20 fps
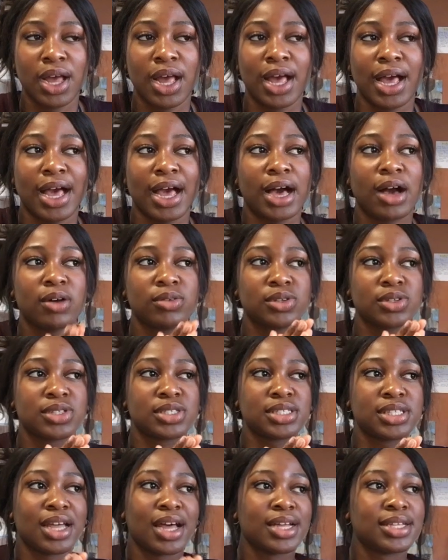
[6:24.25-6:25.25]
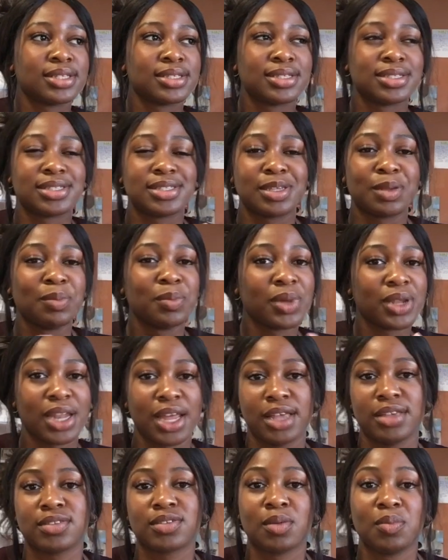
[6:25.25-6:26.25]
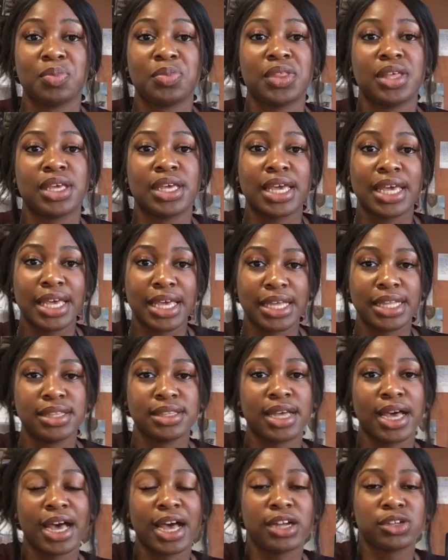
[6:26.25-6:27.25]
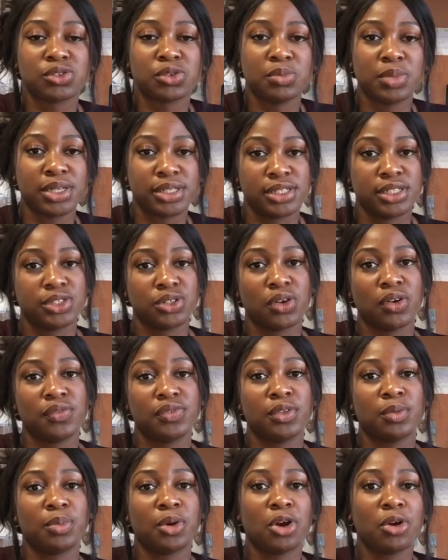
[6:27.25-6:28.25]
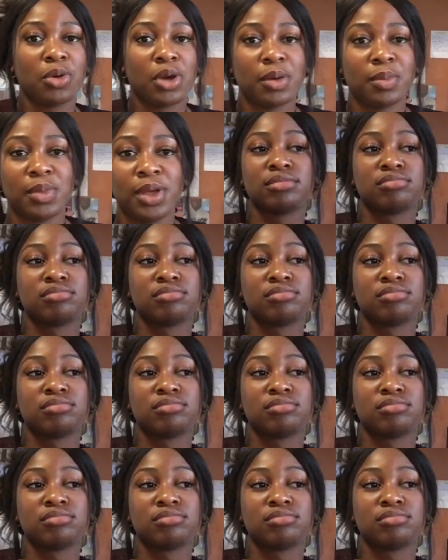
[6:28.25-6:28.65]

how does that symbolize something in the actual message of the poem?